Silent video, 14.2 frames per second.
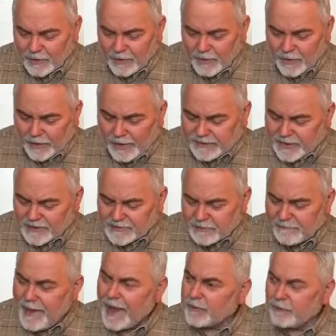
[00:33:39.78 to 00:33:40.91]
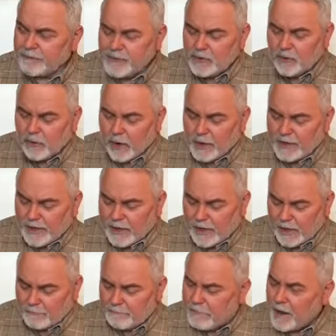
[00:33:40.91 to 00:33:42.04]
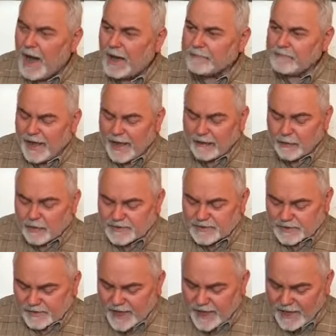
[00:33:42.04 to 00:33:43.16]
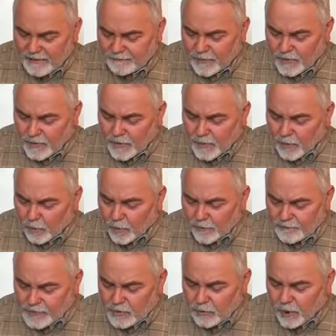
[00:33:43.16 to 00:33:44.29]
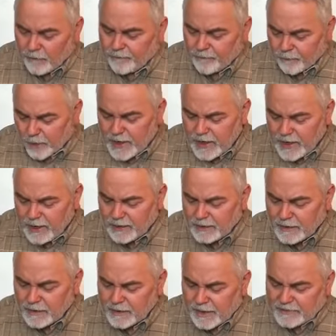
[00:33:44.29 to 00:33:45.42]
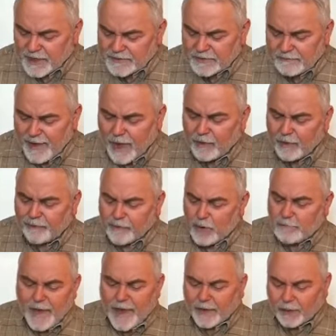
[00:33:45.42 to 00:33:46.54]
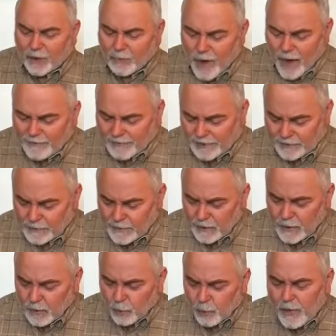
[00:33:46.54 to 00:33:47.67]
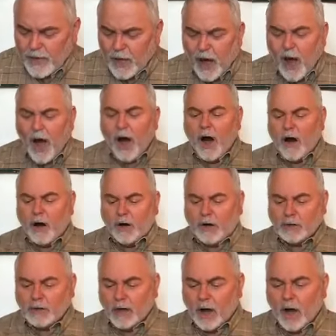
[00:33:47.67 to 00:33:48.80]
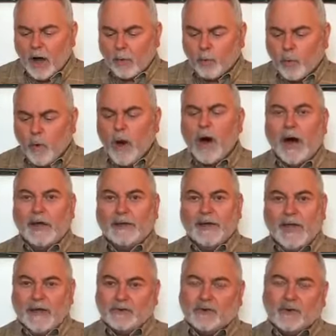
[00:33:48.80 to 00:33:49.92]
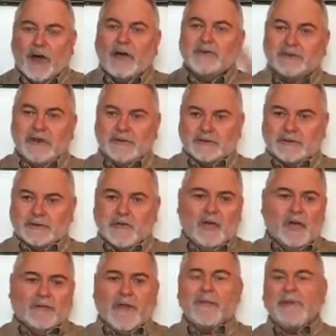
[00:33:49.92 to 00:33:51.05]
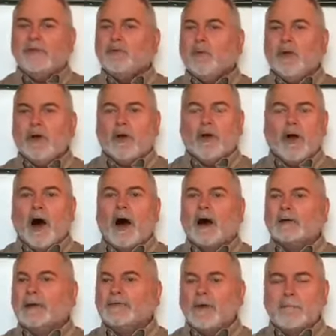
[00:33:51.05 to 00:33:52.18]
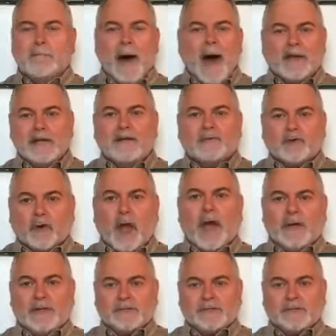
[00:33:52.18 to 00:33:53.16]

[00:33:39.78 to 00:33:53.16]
It doesn't matter if you are a, a bondman or a slave or if you are free. It doesn't matter if you're a man or a woman. We all are one in Christ Jesus. That means we are all of the body of Christ.